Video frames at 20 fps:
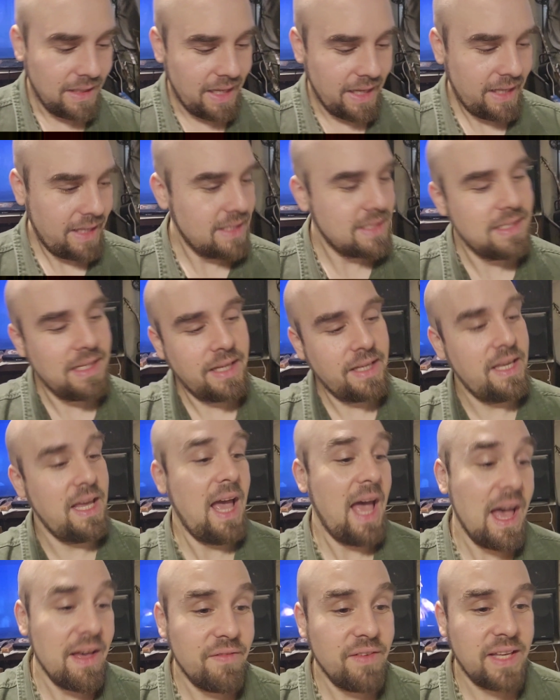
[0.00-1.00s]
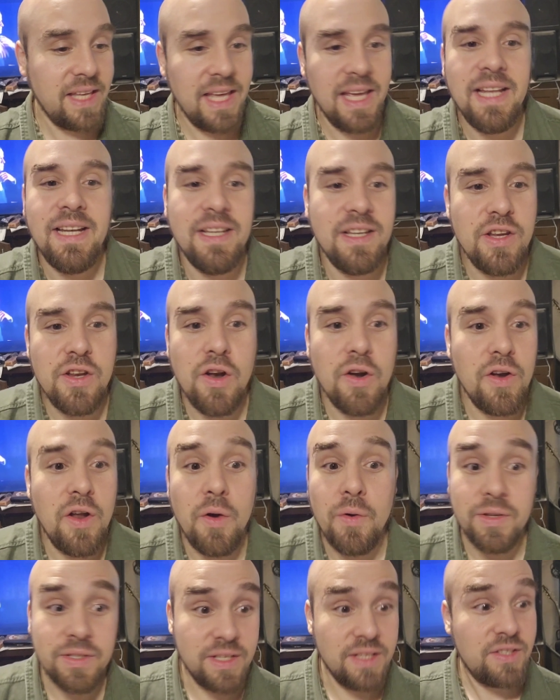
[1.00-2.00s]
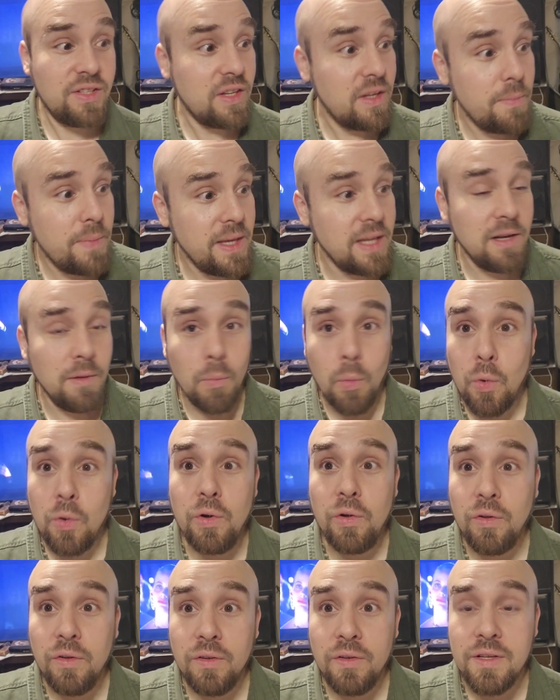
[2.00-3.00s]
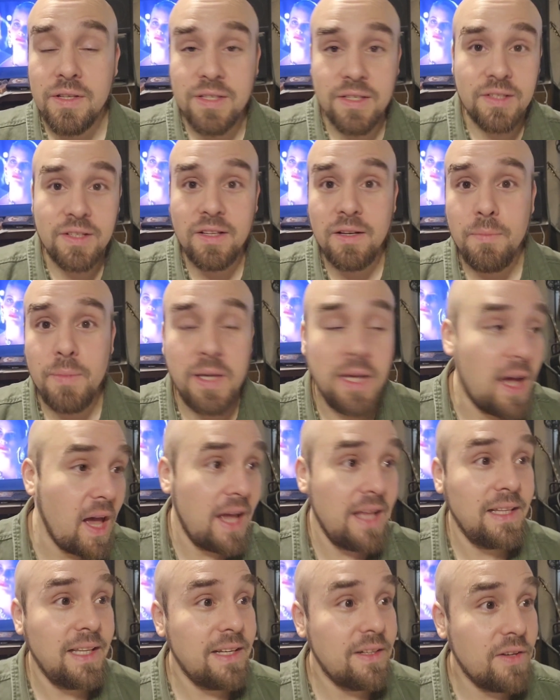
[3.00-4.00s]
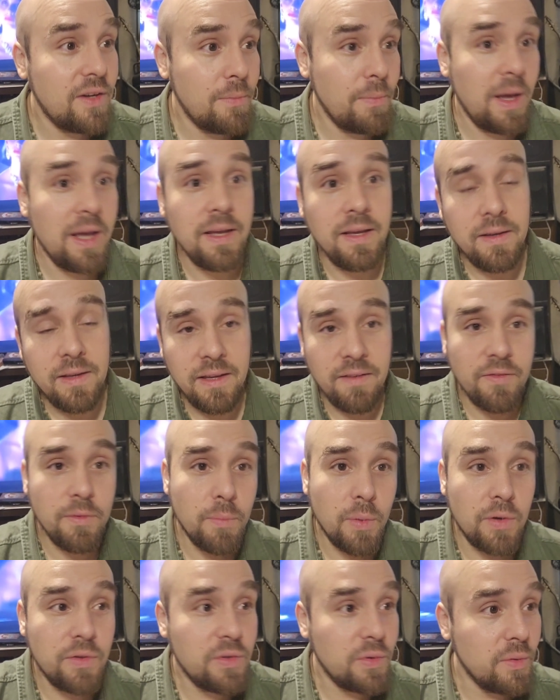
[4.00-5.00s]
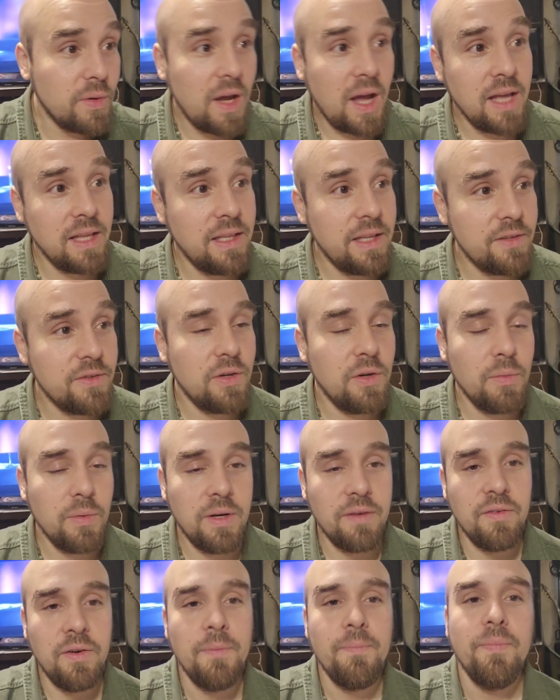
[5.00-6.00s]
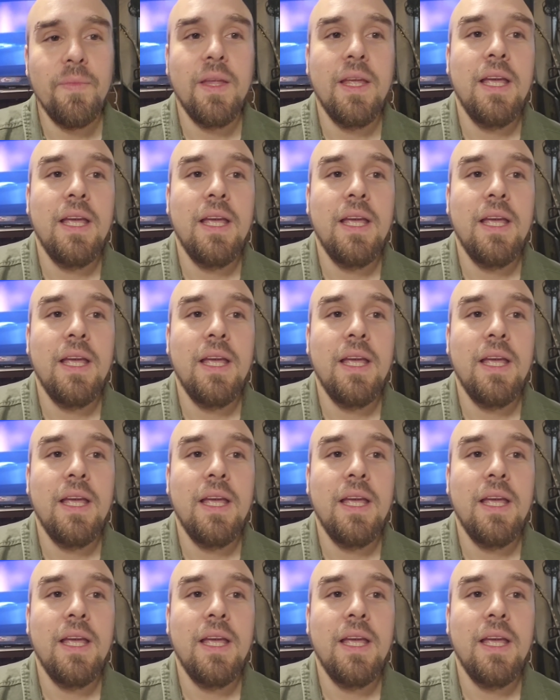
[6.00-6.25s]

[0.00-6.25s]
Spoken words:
Like, it's like you have a kid and you don't know, is this going to be an immortal? Is this going to be a Highlander? Am I giving birth to a Highlander or whatever?